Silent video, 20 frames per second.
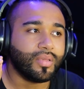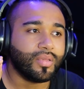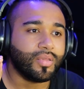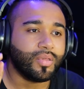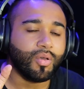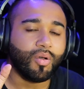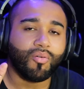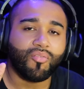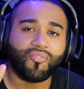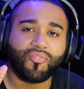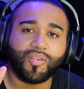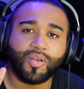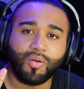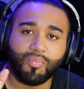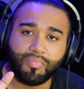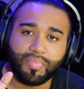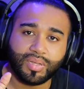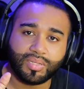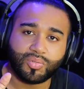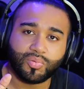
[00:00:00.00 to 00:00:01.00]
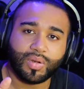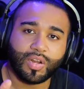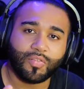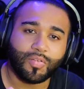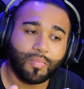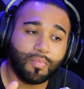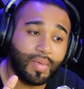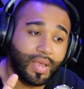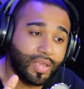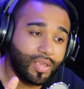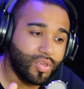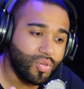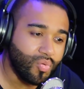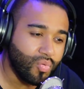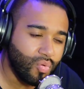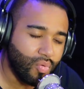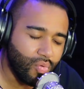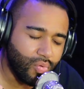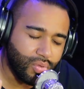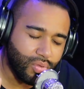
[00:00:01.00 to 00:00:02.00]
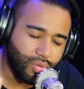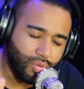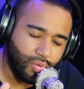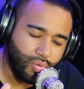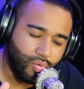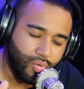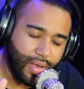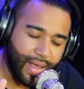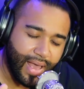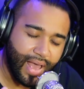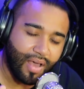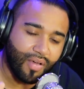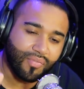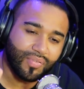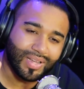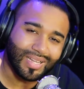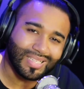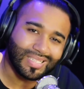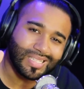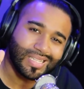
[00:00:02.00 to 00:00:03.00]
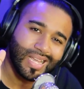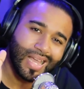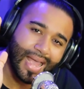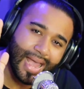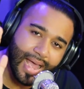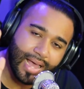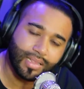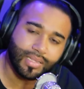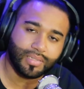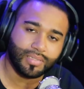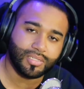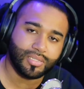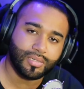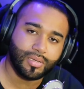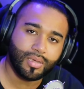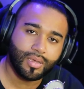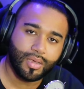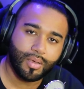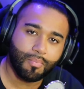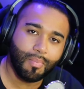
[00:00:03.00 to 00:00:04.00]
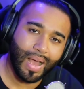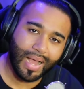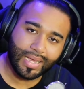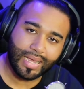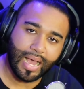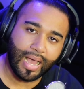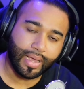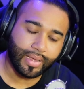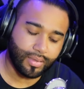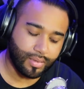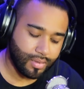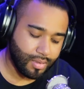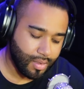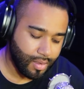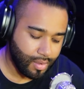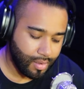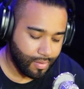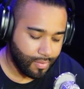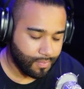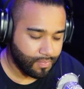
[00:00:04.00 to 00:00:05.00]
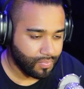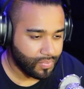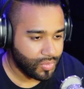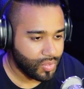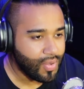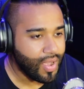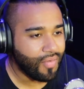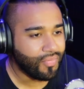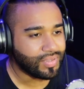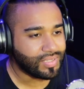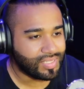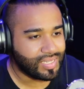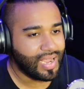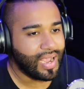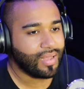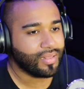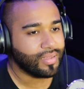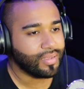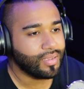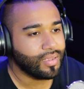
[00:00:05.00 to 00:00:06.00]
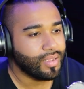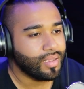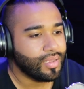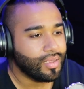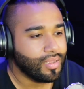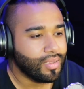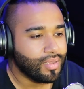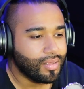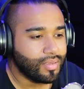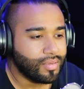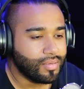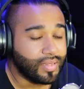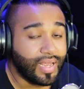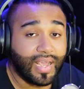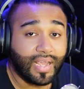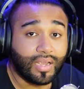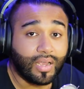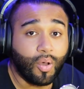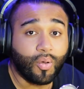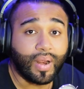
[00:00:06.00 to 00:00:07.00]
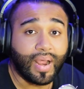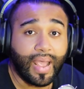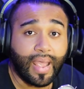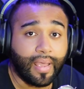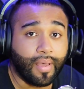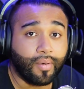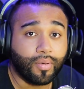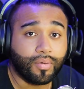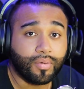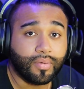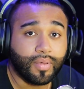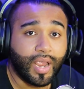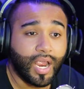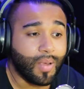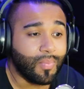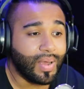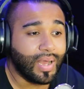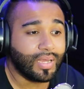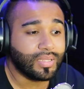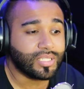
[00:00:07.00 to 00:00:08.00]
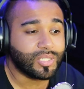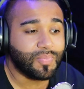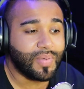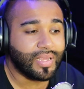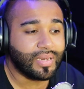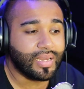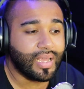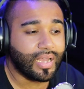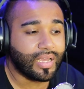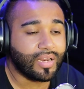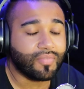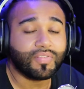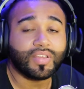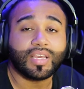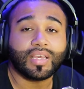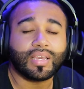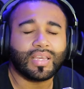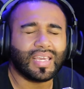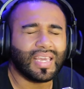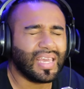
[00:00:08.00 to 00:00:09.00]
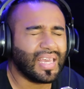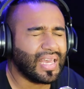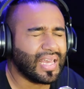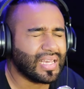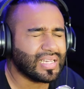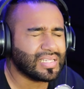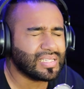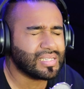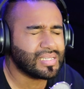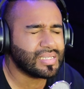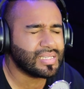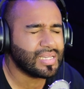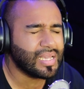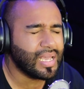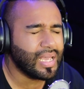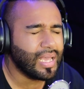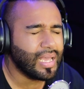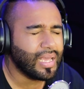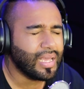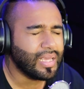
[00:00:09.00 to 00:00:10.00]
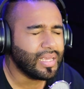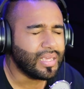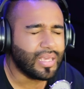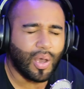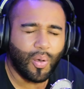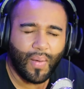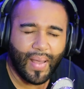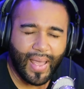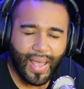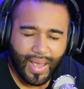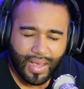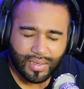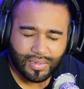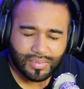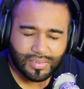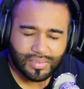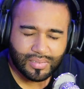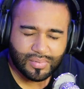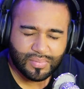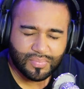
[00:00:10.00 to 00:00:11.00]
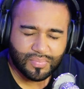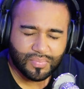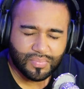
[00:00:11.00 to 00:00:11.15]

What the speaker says: your film bits, whatever. Man, you have a talent, my guy. You have a talent. They go to hell. Everybody that's being negative can kiss your ass.